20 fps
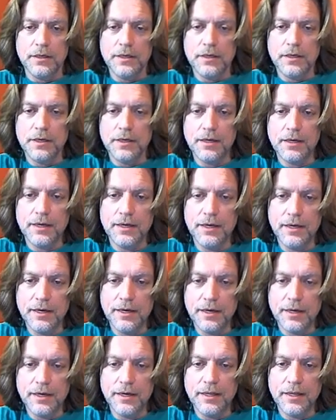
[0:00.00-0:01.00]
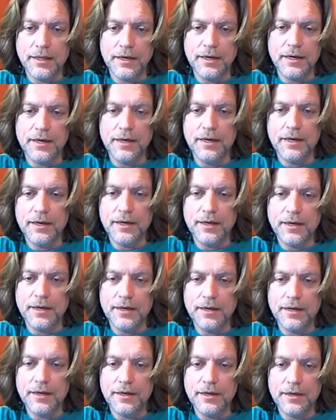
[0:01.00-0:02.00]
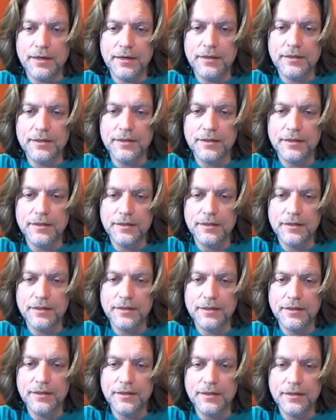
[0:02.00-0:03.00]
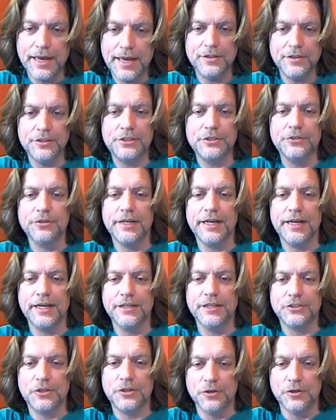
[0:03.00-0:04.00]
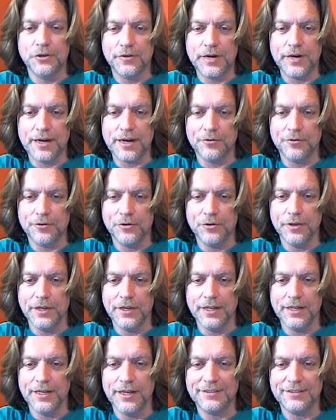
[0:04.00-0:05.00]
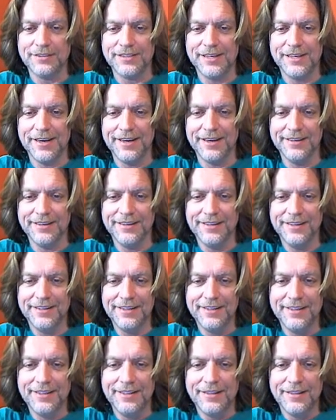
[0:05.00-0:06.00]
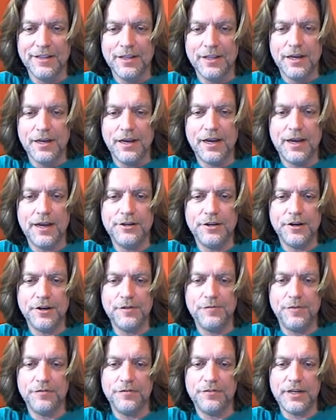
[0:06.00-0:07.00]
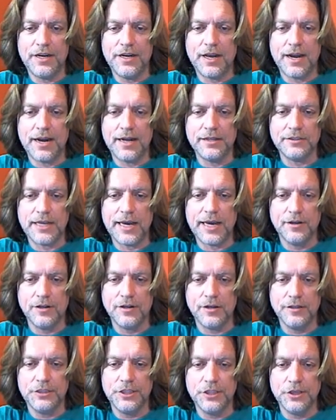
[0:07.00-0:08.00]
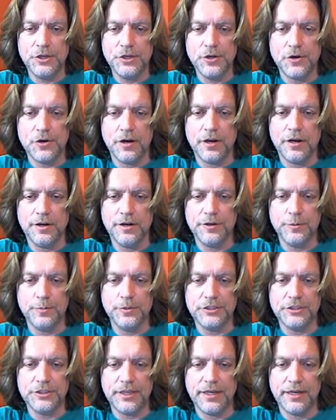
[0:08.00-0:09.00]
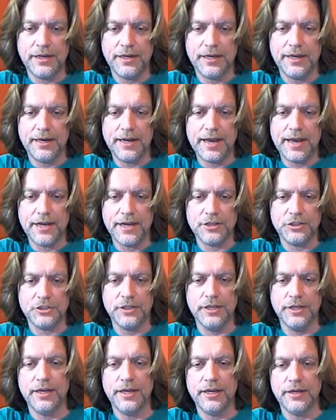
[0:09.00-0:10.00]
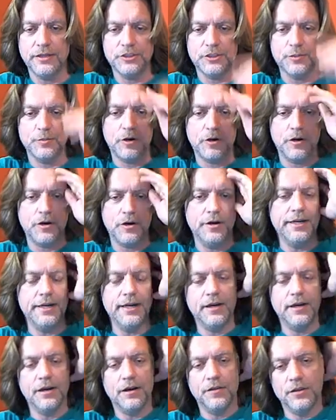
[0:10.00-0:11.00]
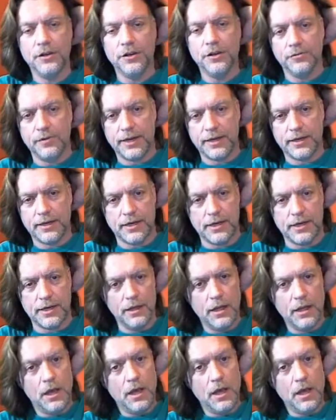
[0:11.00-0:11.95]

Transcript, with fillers: uh, yeah, the tooling is cool. Rock and Roll Willie likes the head. Uh, Dirty 59 asks, how long till you are 100% and actually get into some R&D on the new red line?